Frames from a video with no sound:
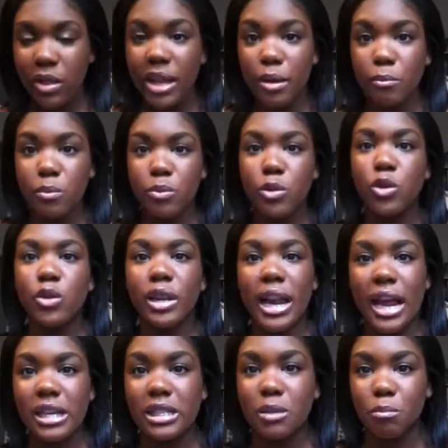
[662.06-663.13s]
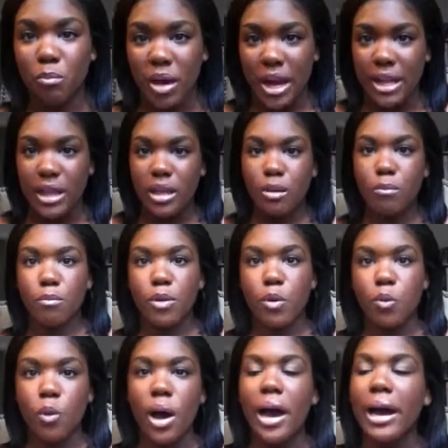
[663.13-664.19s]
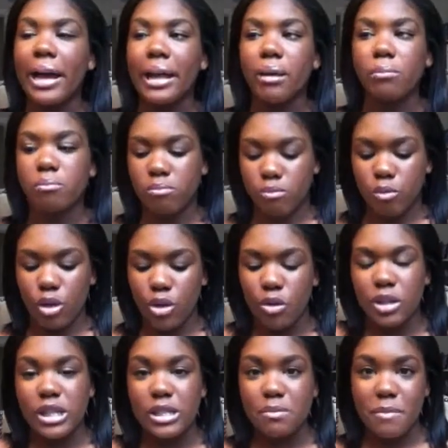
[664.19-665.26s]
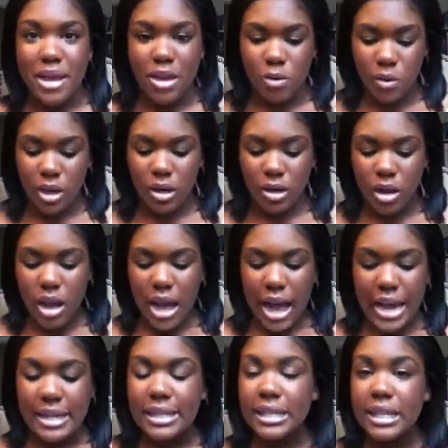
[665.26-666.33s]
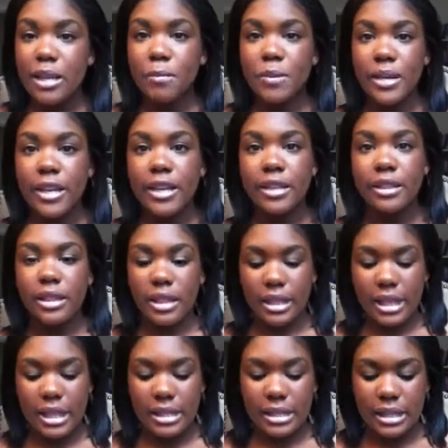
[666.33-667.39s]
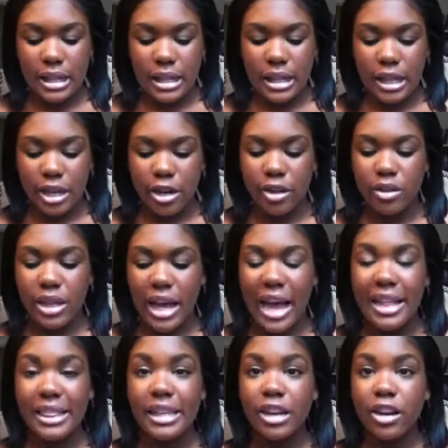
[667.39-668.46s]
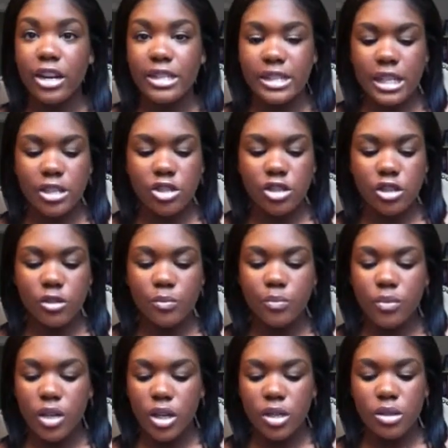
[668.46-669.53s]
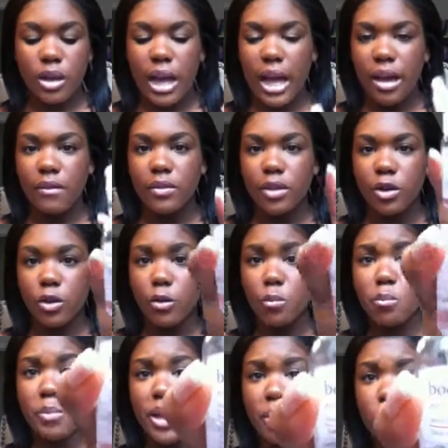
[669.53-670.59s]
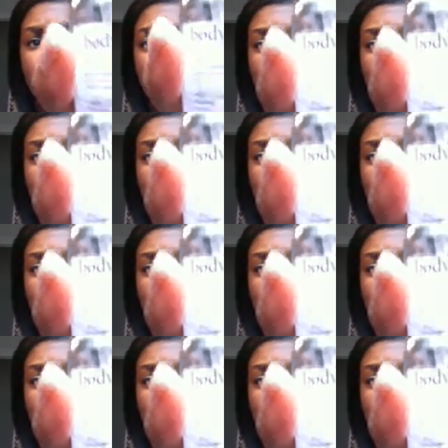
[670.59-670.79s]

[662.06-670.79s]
you can actually buy them, but why when you could just make one? I just keep in the things in here that I think are essential. So I have little baby perfume